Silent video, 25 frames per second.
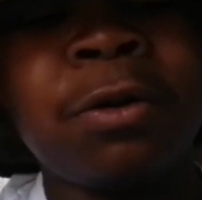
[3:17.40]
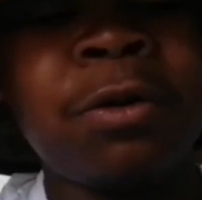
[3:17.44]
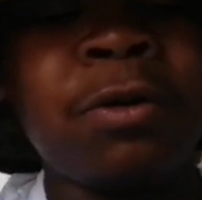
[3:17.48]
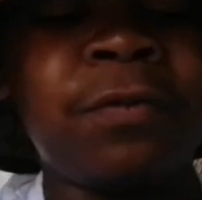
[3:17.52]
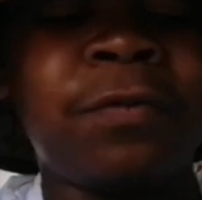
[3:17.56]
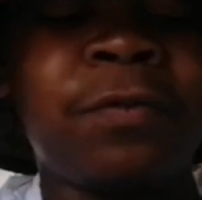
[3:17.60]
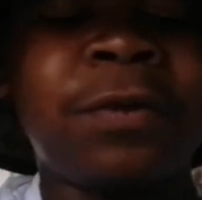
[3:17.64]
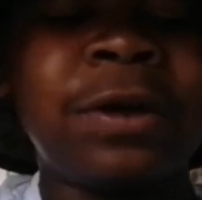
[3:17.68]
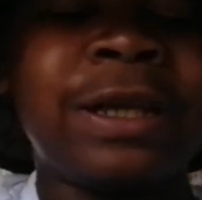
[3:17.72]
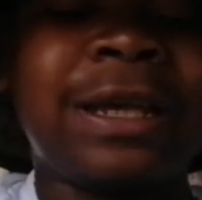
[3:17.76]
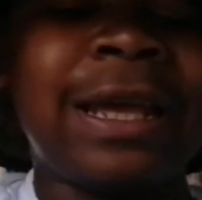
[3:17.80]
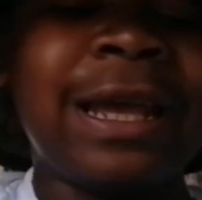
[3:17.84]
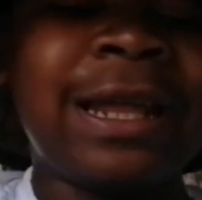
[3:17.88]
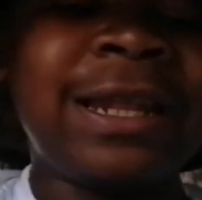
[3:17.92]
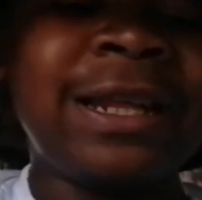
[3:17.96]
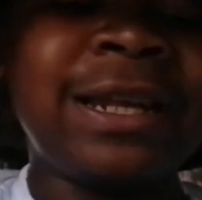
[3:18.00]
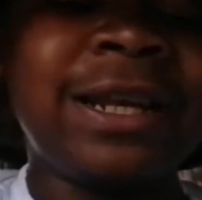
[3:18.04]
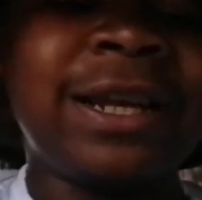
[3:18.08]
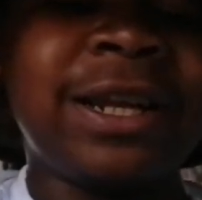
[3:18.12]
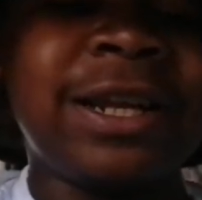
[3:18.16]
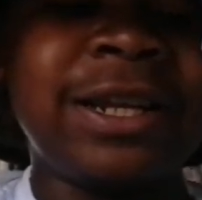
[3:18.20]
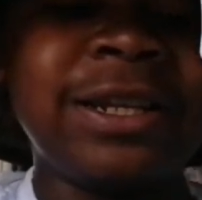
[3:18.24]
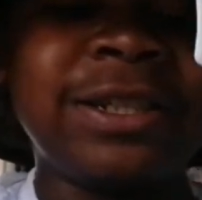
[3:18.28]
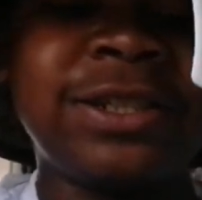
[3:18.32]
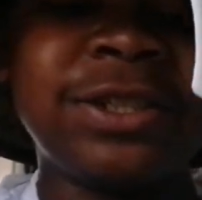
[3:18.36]
known for
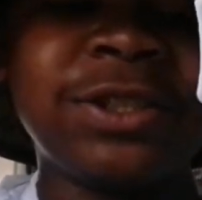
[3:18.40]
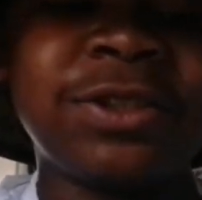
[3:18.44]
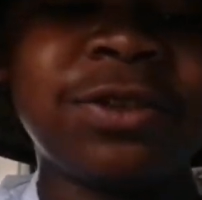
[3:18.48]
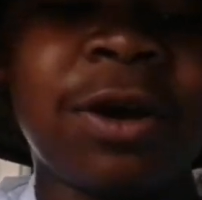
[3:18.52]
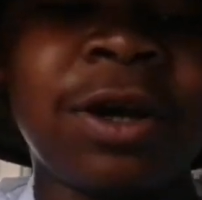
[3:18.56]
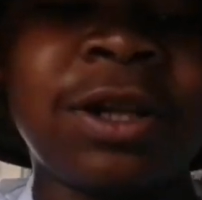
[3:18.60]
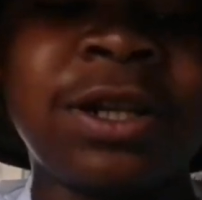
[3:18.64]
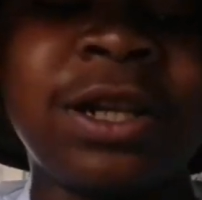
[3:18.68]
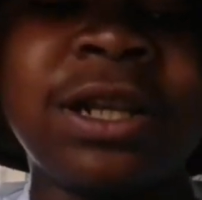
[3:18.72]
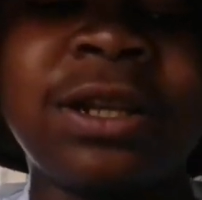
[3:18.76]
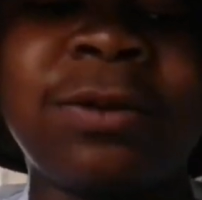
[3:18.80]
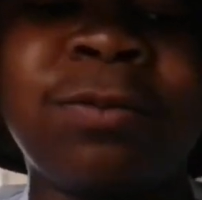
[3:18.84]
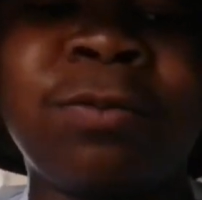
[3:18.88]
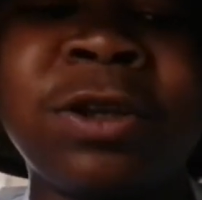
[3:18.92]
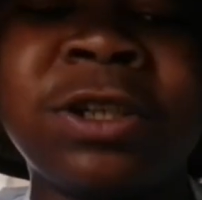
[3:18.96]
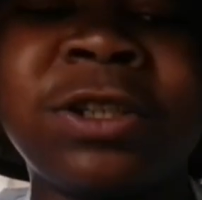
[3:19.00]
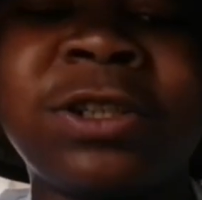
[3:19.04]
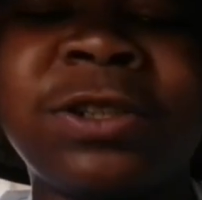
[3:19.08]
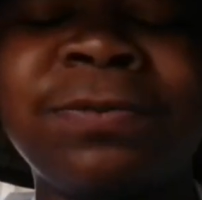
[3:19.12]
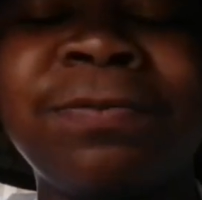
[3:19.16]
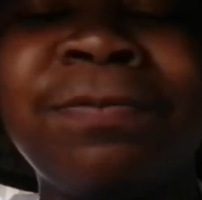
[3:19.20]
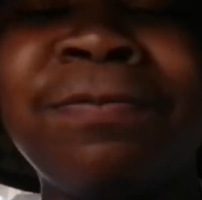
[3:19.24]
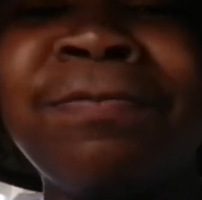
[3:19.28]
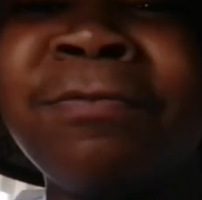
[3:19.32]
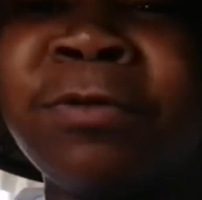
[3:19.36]
getting creases on it,
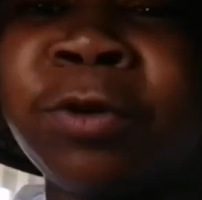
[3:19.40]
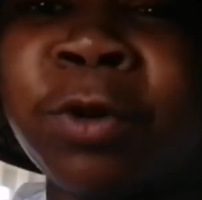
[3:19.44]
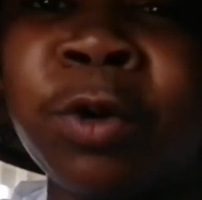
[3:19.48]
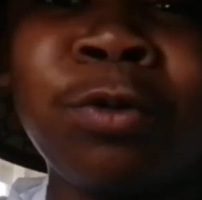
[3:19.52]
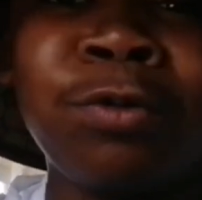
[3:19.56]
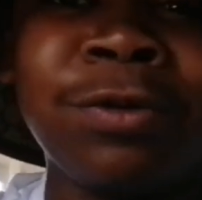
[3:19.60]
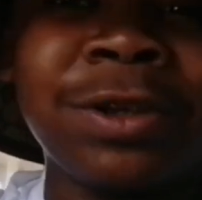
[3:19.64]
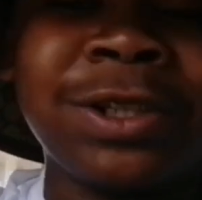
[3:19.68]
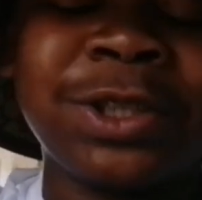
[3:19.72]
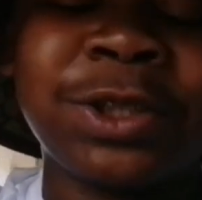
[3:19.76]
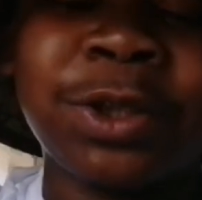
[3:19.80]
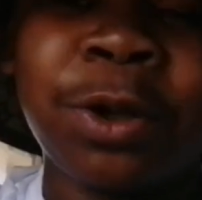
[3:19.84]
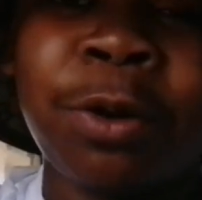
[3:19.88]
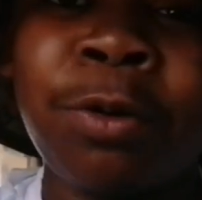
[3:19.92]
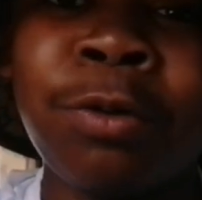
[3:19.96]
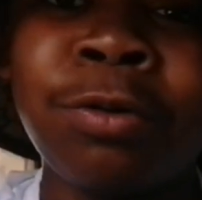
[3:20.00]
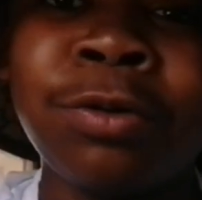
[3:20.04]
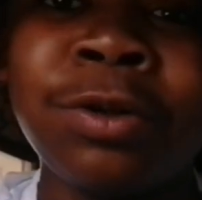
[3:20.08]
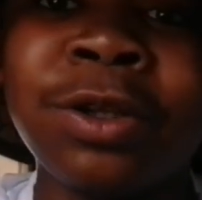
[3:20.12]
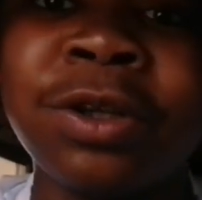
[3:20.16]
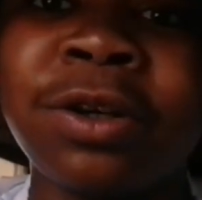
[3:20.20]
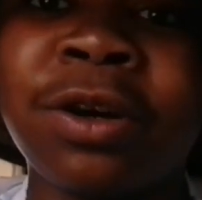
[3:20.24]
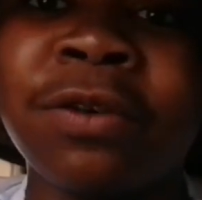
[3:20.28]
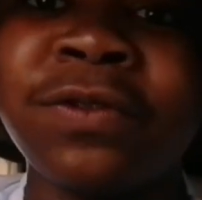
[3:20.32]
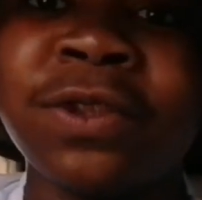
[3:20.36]
which ruins the
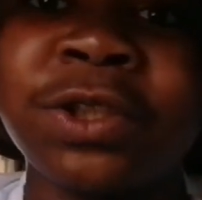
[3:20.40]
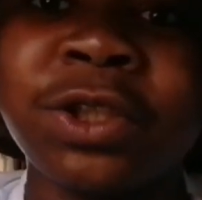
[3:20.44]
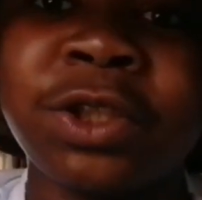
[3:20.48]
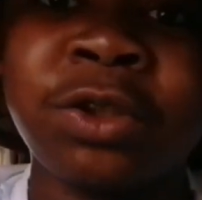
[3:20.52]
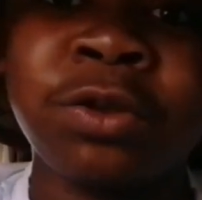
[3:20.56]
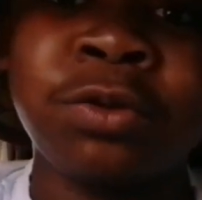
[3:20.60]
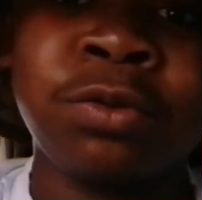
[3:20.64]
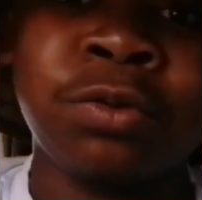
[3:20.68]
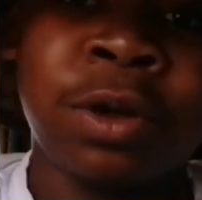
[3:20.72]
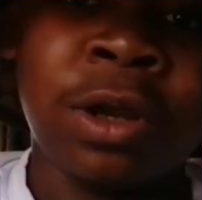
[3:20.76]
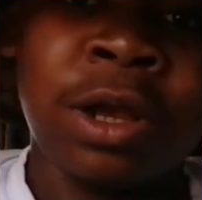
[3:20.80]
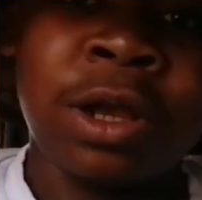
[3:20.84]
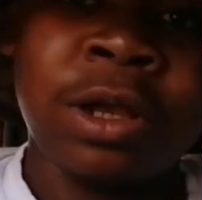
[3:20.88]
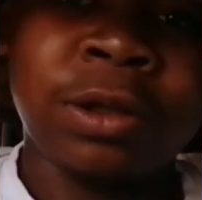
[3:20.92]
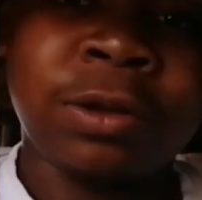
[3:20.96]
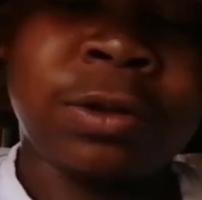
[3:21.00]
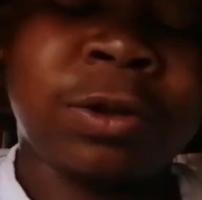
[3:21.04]
whole look of the shoe.